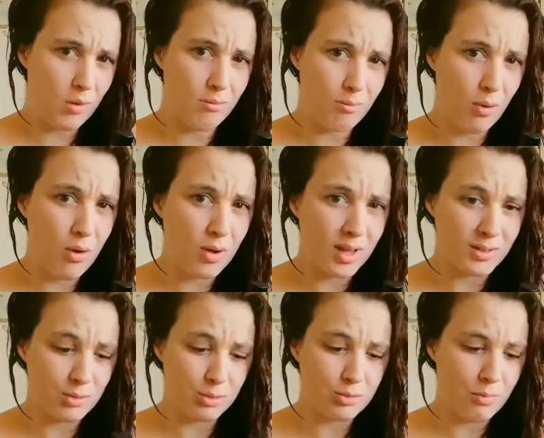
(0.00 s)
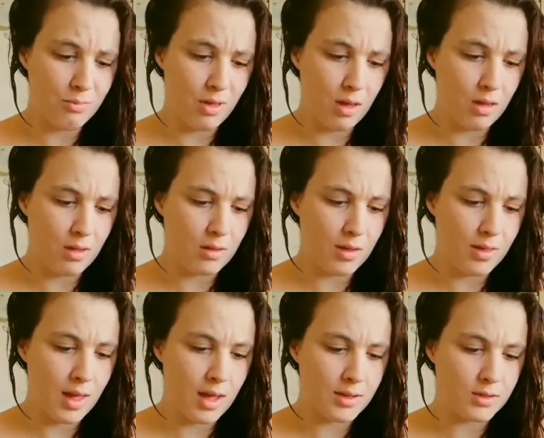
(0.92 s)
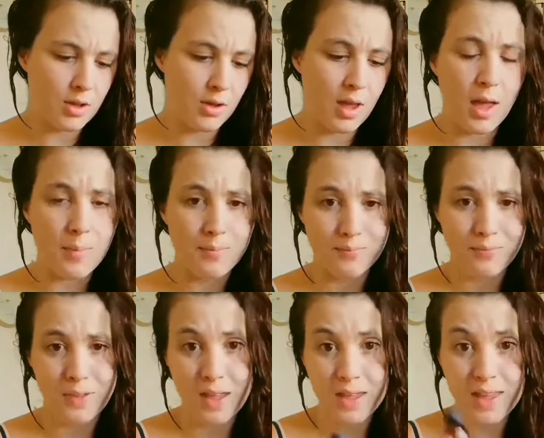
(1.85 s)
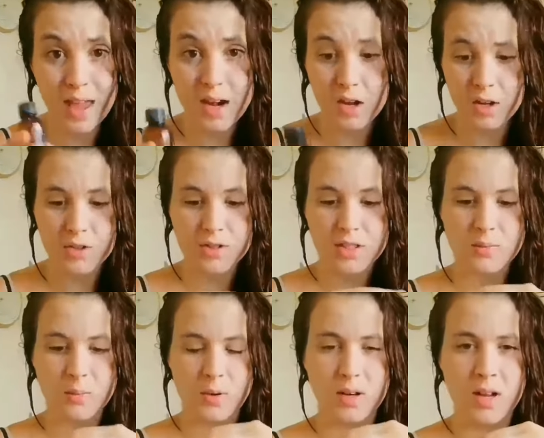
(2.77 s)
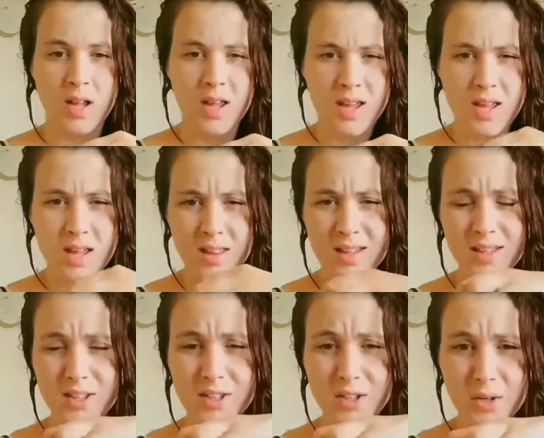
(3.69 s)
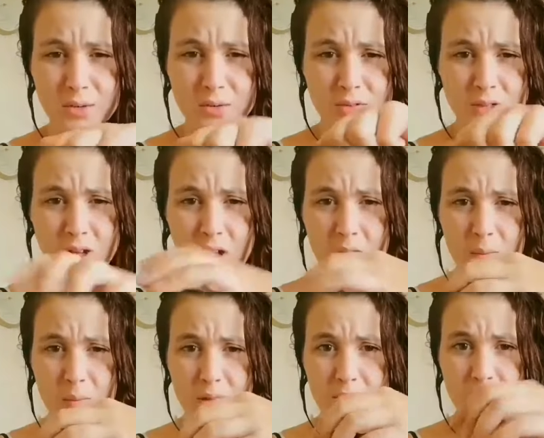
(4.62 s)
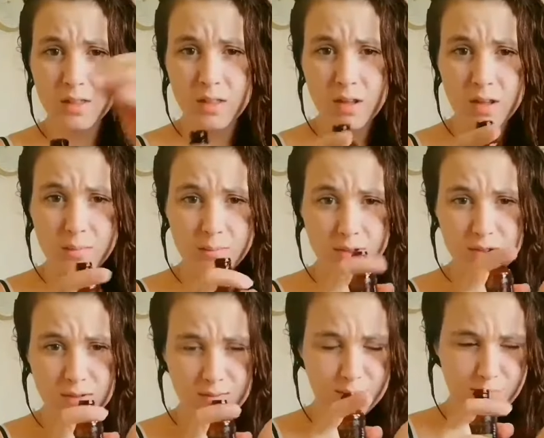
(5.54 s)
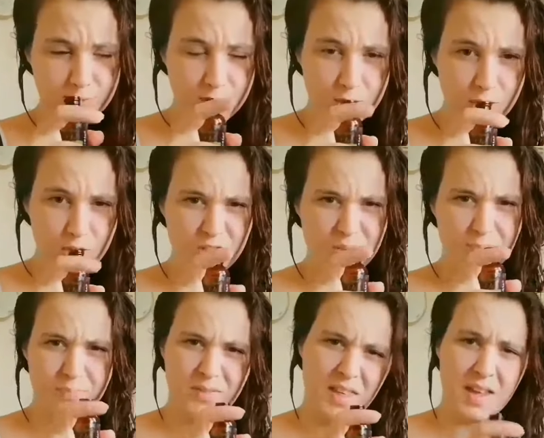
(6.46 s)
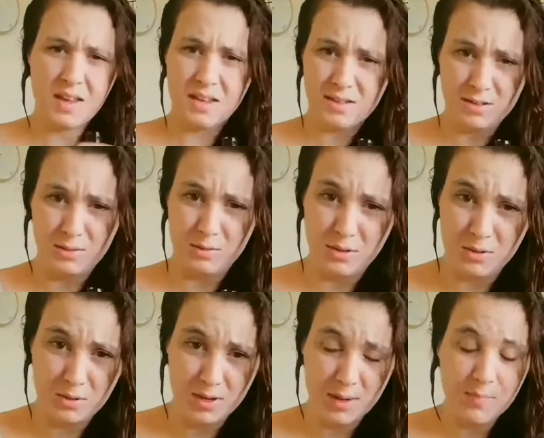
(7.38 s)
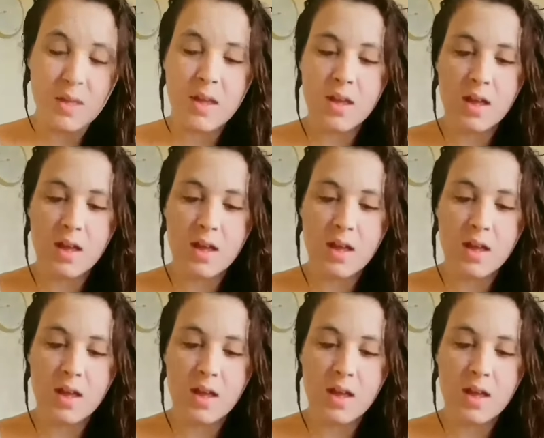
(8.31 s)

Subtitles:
Home Bargains or something like that. So yeah, again I use this one. This used to come with a squishy thing, I don't know what you call it,